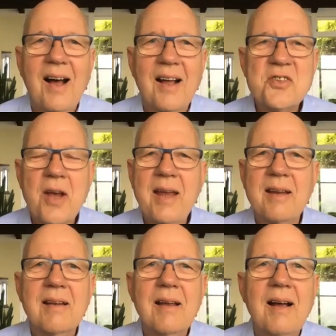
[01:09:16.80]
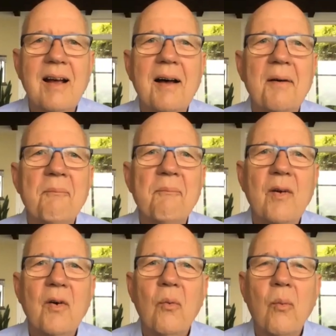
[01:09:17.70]
Jane,
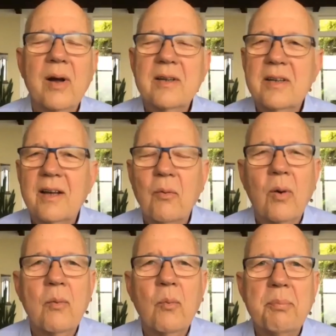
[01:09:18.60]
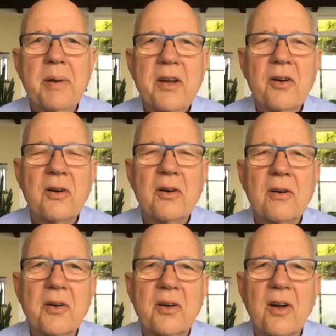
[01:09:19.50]
what would be
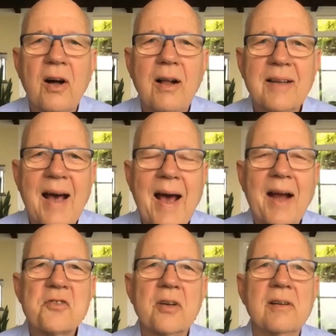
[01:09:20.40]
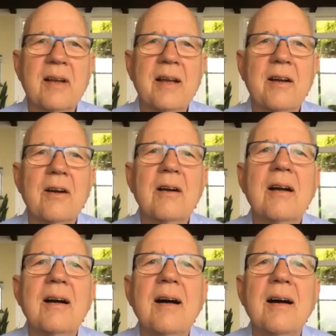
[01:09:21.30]
your call to action here
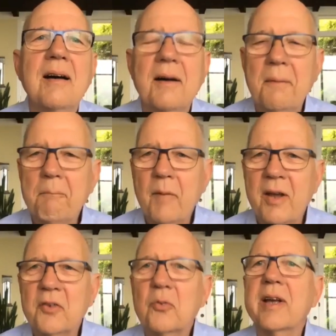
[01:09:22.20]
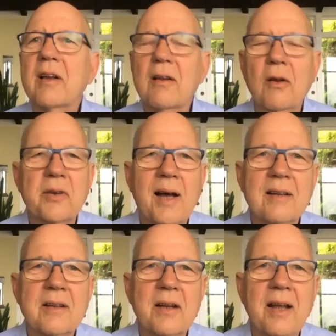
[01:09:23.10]
as we close
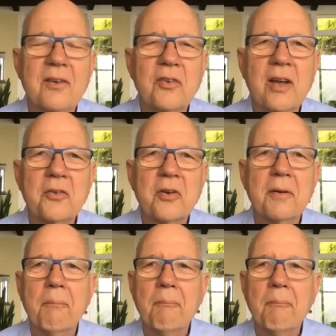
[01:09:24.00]
out today's session?